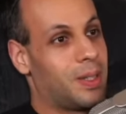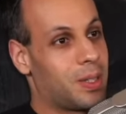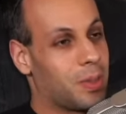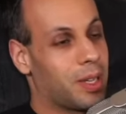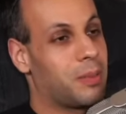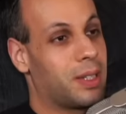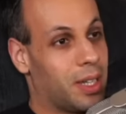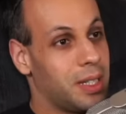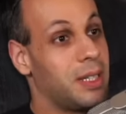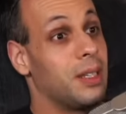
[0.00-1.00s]
so I can make
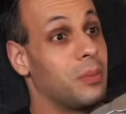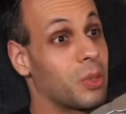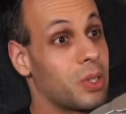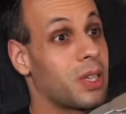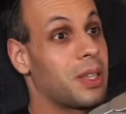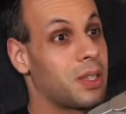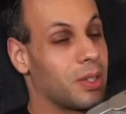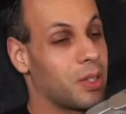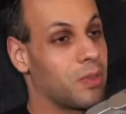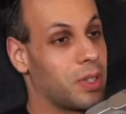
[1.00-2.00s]
18 more cents
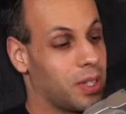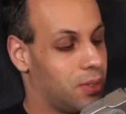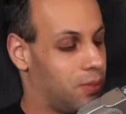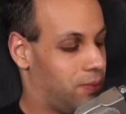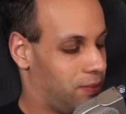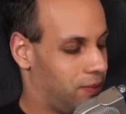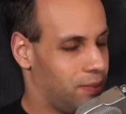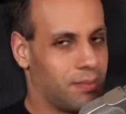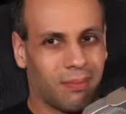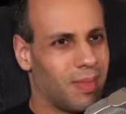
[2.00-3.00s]
on this video."
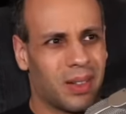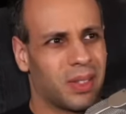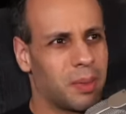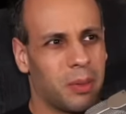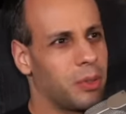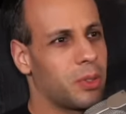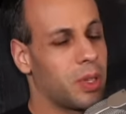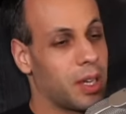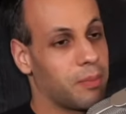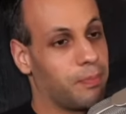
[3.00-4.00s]
I don't think people do that.